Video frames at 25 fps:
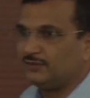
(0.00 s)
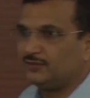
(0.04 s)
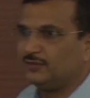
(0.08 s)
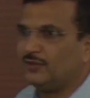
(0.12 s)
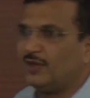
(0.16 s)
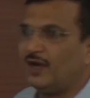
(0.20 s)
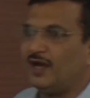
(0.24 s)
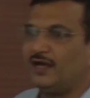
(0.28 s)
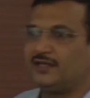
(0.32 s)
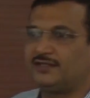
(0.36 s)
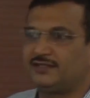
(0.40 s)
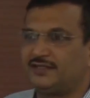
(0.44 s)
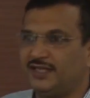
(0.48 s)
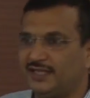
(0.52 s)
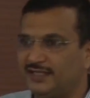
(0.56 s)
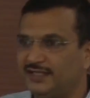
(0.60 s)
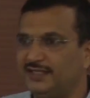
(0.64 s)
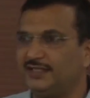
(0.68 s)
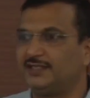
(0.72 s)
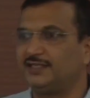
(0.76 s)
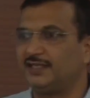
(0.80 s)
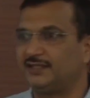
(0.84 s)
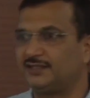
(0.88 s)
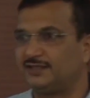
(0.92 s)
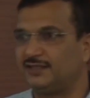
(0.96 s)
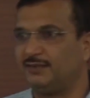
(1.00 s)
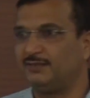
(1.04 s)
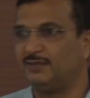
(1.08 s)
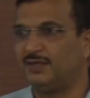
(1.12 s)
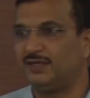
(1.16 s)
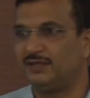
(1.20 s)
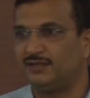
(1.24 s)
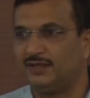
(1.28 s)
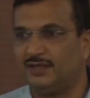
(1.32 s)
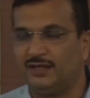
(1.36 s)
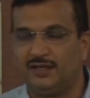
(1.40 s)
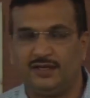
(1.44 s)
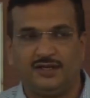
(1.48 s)
You ask any customer,
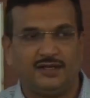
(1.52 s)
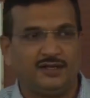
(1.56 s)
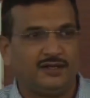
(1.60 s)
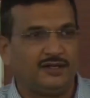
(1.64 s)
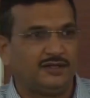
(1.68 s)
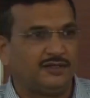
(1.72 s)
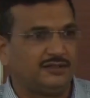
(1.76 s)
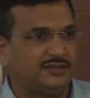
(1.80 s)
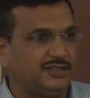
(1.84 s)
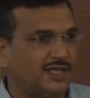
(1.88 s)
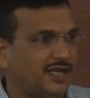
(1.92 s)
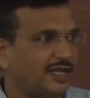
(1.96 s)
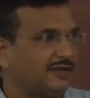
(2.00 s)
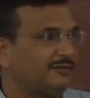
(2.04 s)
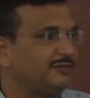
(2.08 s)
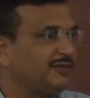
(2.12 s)
they are